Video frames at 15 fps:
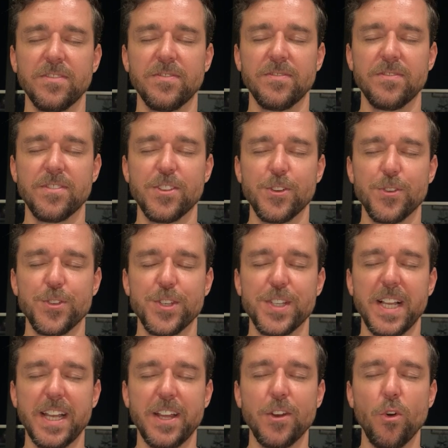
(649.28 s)
So just
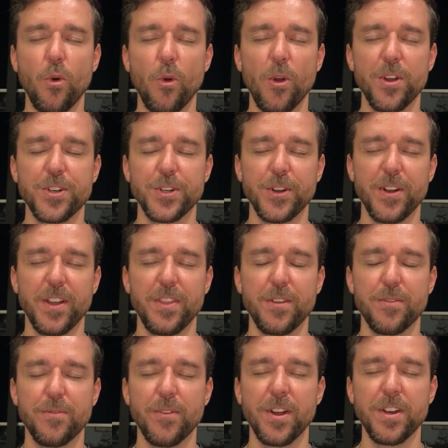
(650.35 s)
like an orator at the
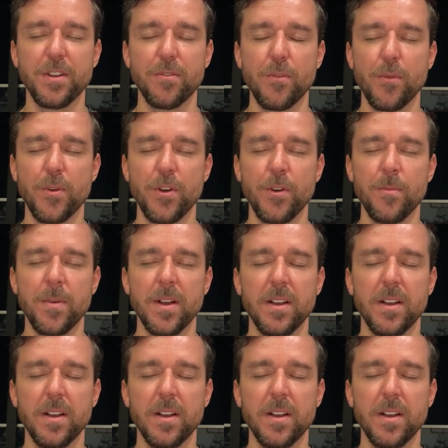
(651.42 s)
front of a room,